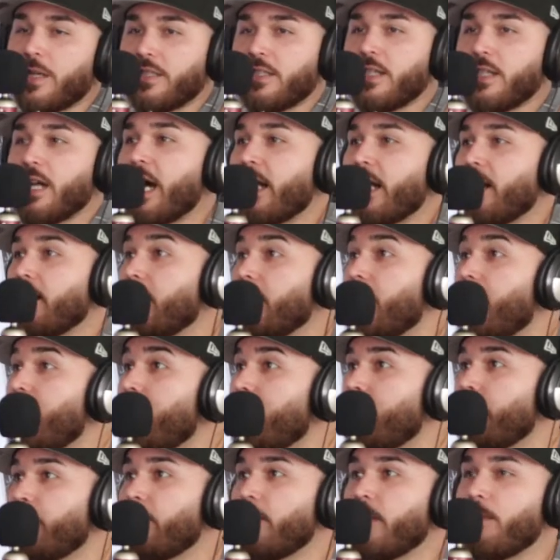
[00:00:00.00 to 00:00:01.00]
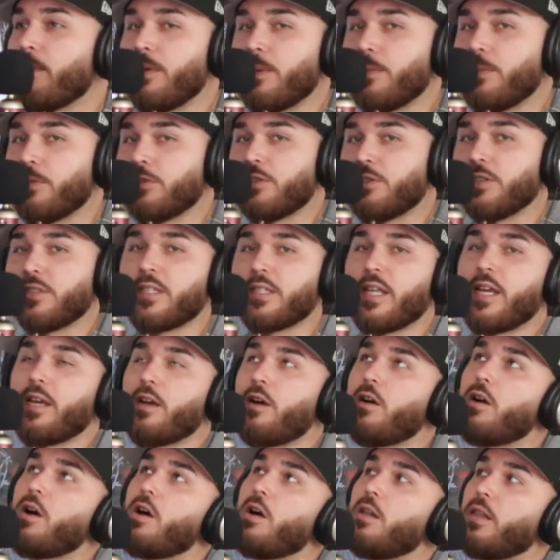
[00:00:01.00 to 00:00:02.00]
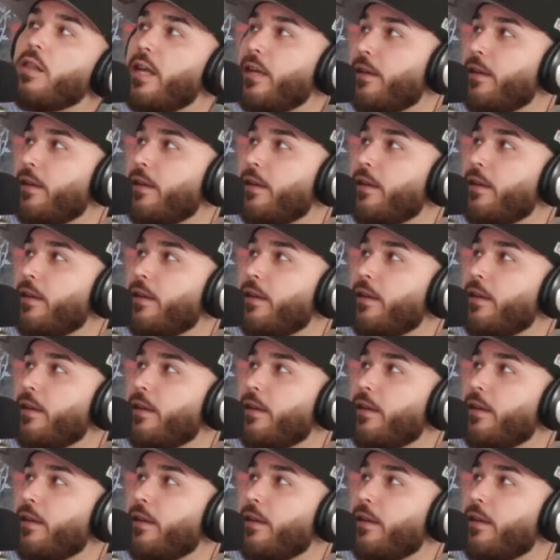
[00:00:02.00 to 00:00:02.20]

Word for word: I did it out of love, and people just like, oh,